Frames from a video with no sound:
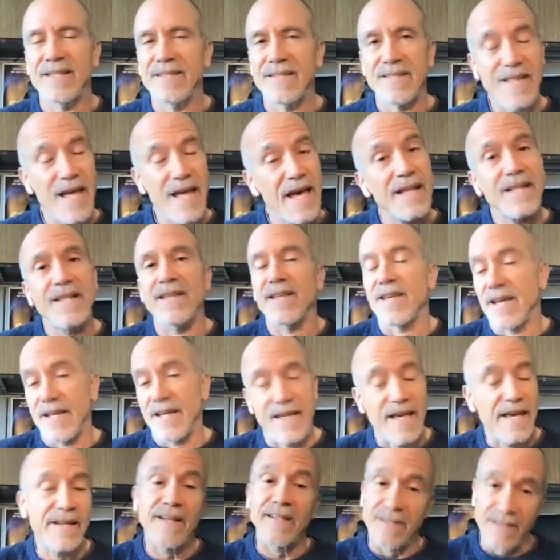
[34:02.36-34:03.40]
Sadly, I
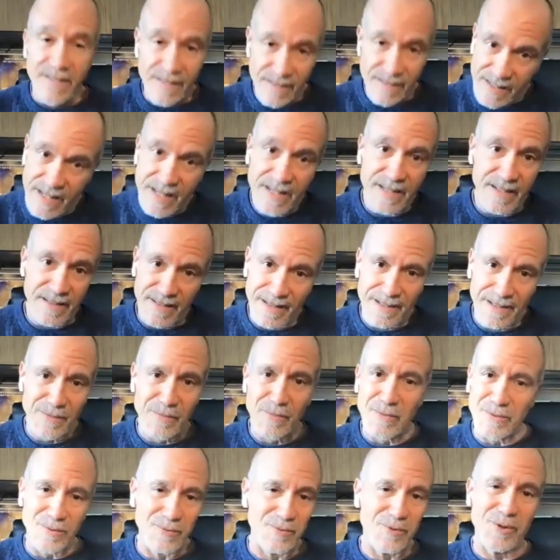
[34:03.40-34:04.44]
cannot sing like
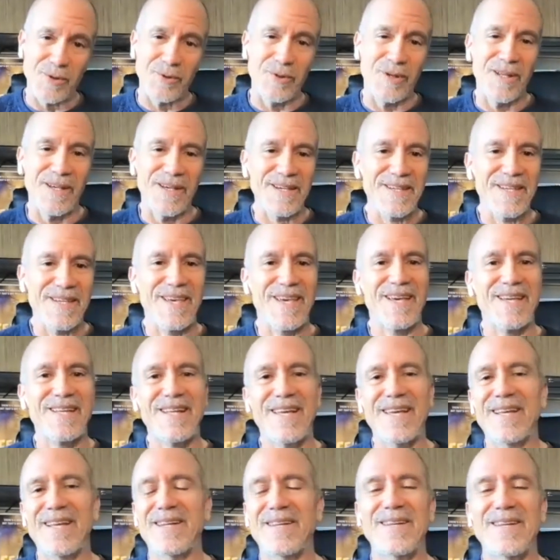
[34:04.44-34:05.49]
Raul Julia can,
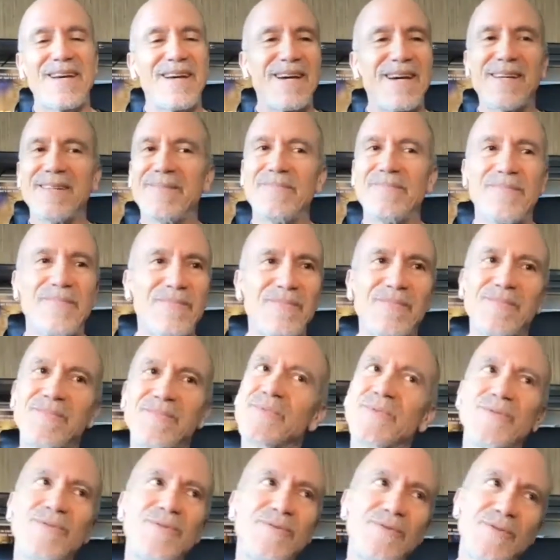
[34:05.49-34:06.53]
and
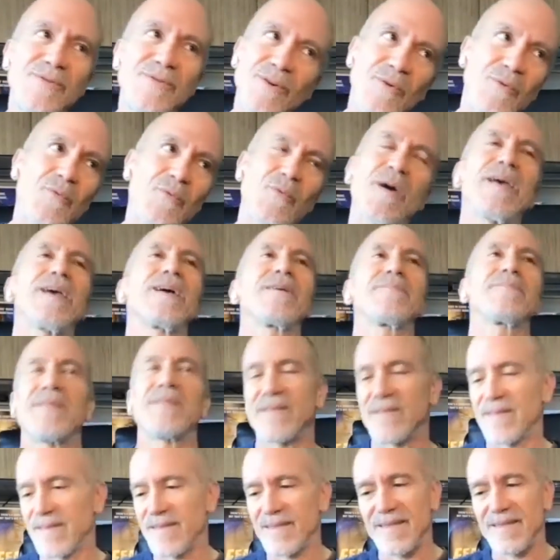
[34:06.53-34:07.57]
no way I'm
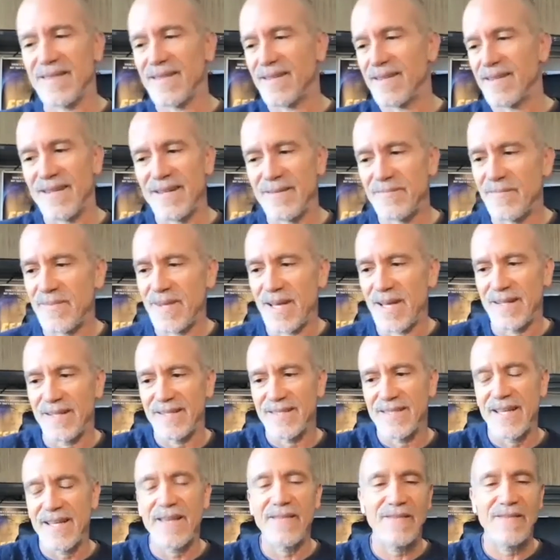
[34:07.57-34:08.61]
not a
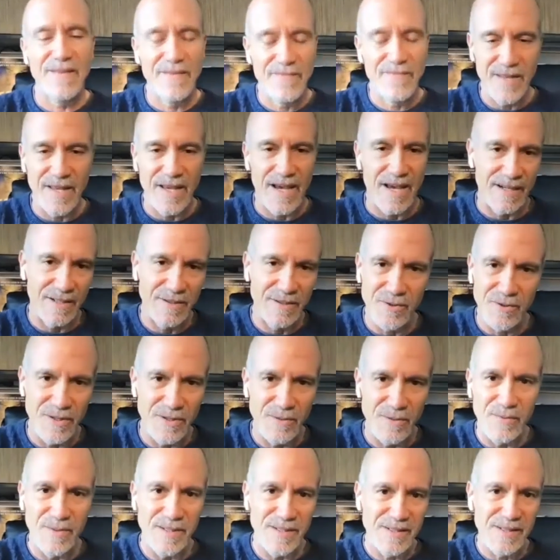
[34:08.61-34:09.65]
tenth of the actor
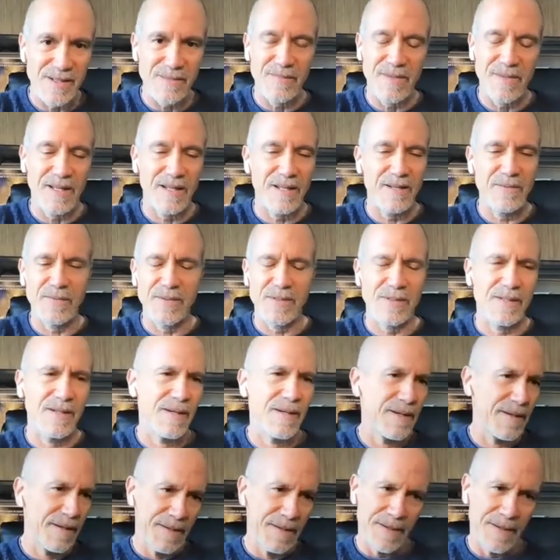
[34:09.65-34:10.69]
he was. I mean, he was.
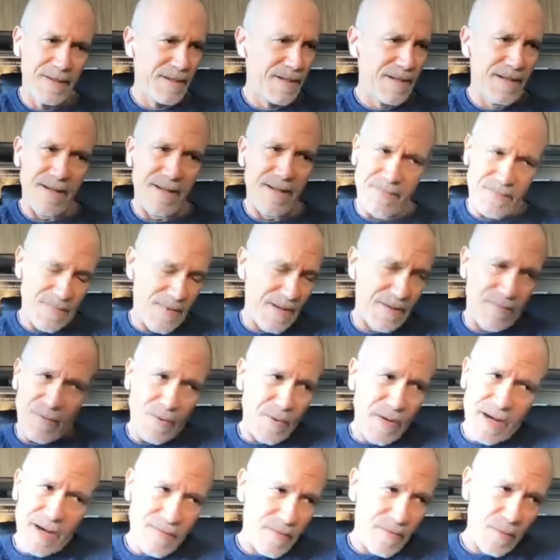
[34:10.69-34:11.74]
If
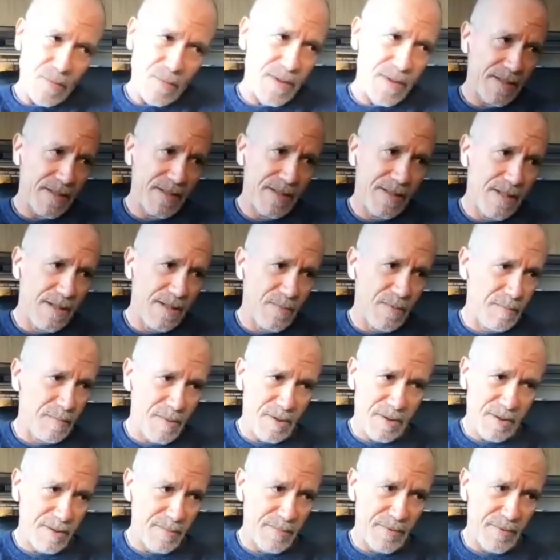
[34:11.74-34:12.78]
you ever to see a
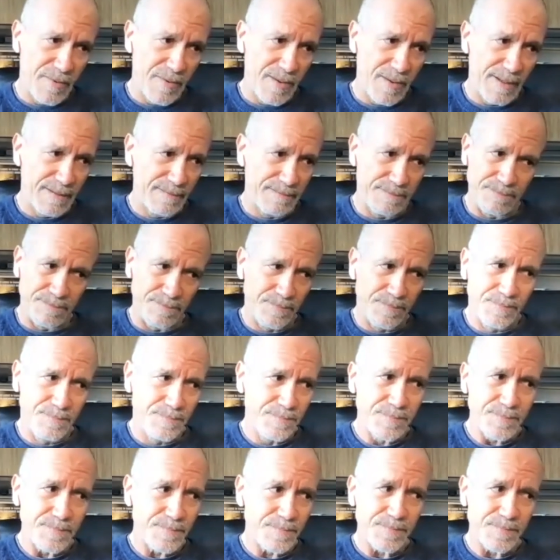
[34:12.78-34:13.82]
remarkable thing,
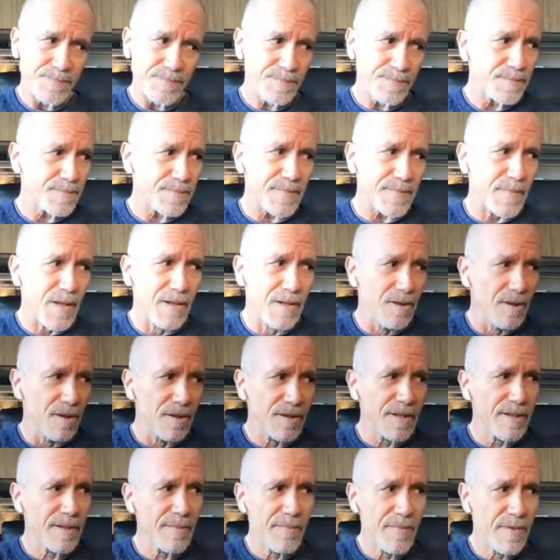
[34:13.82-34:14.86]

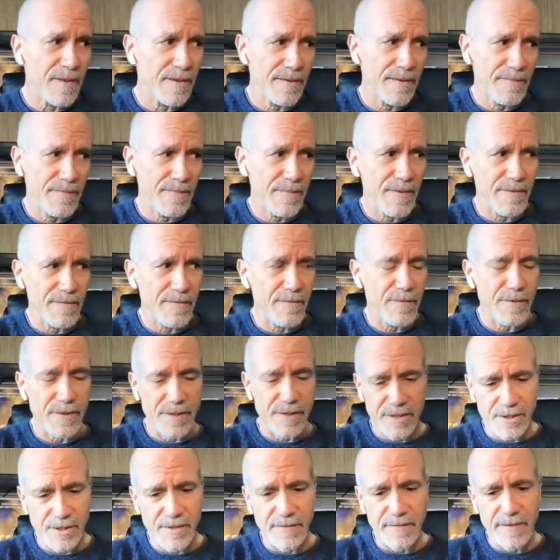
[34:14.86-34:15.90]
look up the
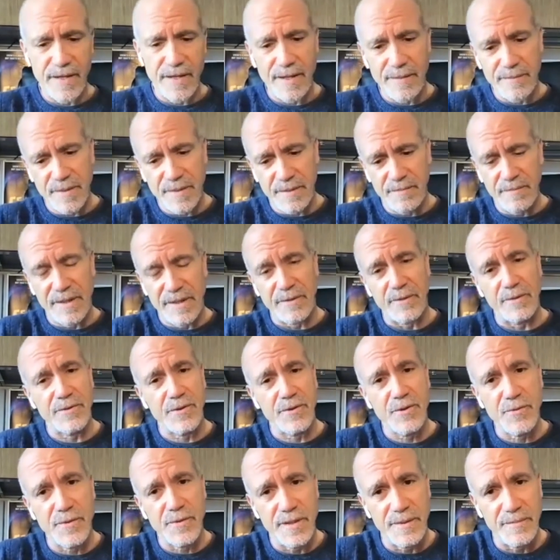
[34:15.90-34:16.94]
footage of him and Meryl
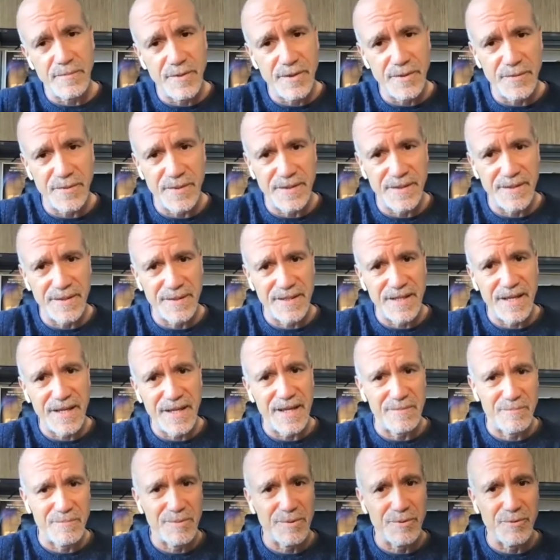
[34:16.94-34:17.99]
Streep doing the
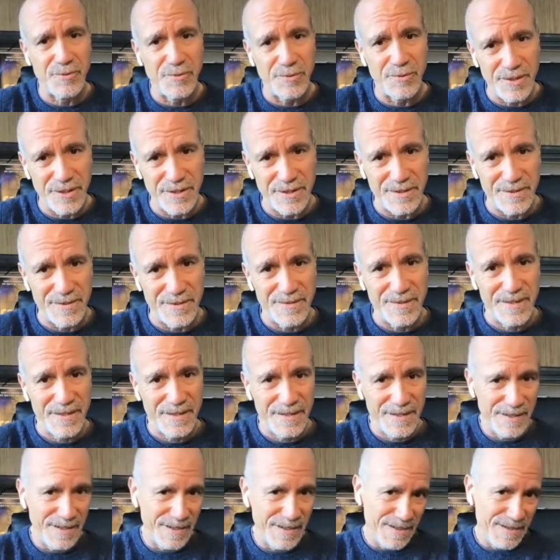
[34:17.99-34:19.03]
Kate and Petruchio
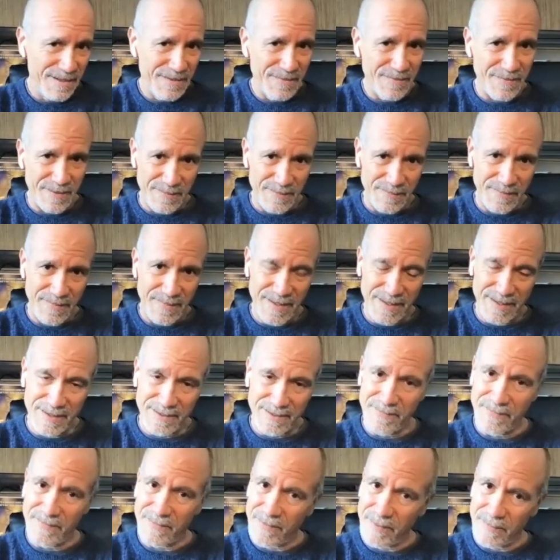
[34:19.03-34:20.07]
from
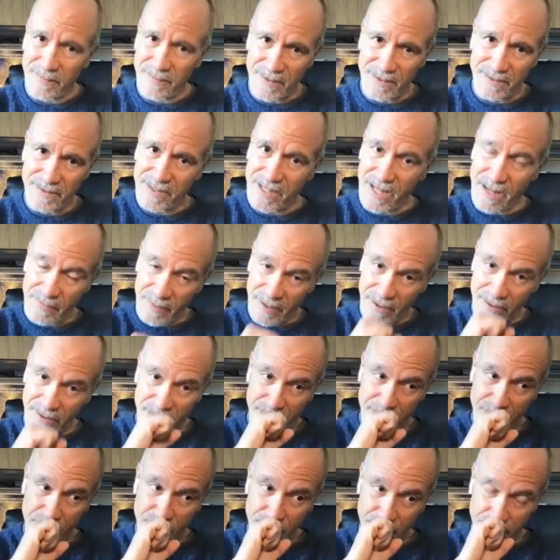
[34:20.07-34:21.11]
the Taming of the
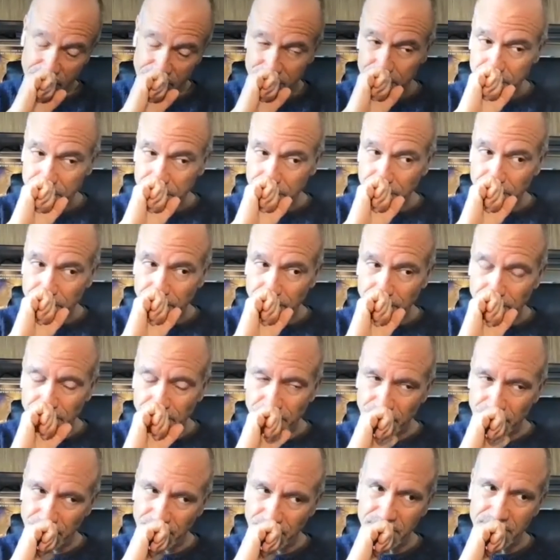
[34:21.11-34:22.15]
Shrew.
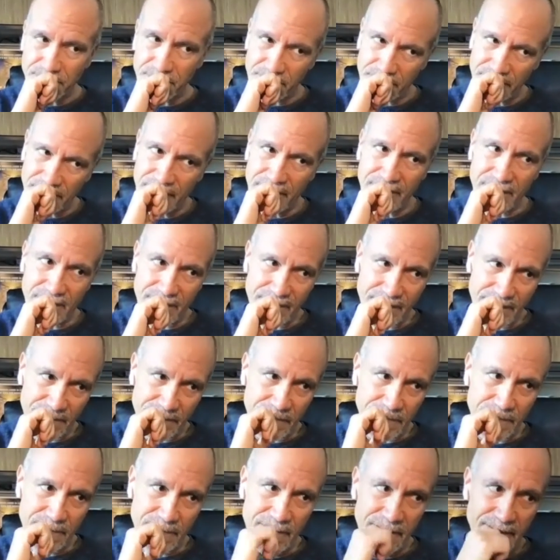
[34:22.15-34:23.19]

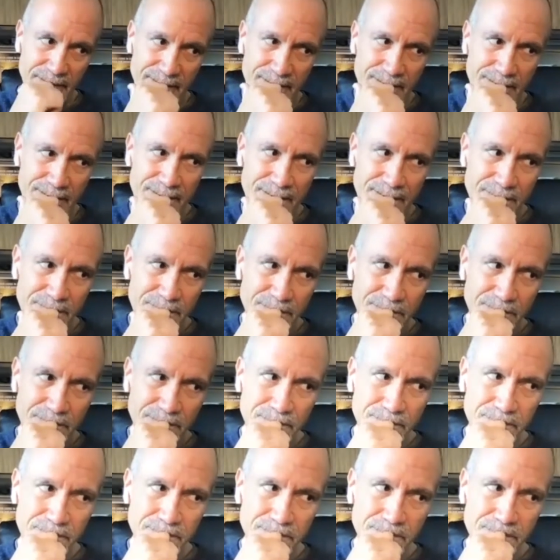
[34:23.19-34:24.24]

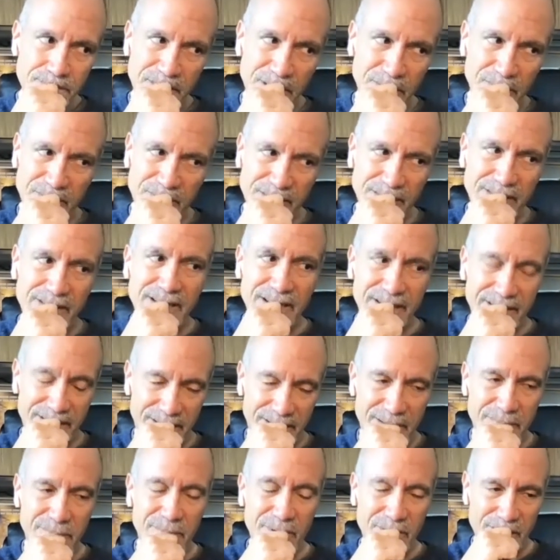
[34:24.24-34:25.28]
That was done in
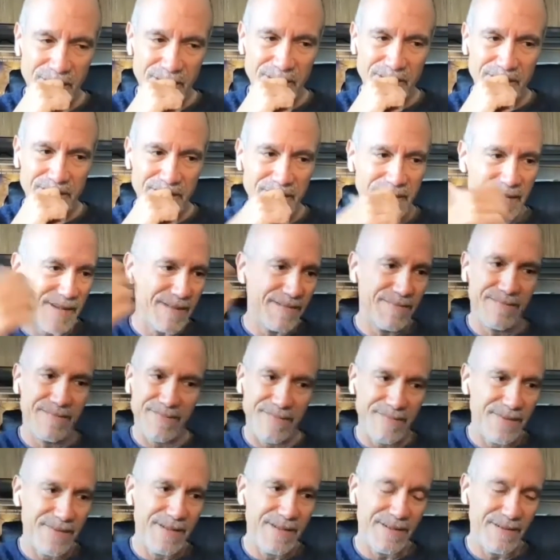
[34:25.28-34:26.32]
the park. That,
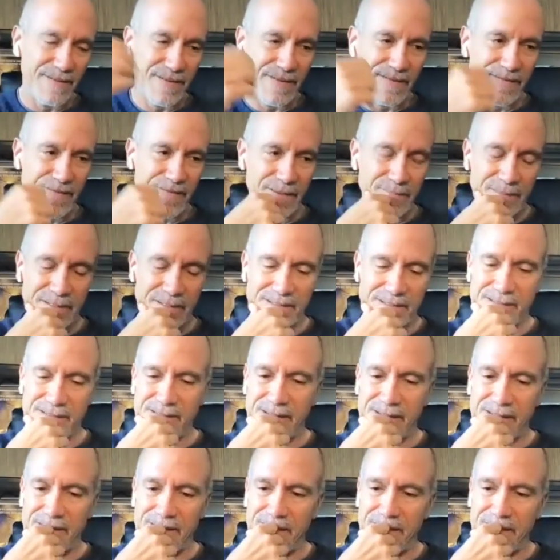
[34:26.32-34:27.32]
you know, the famous.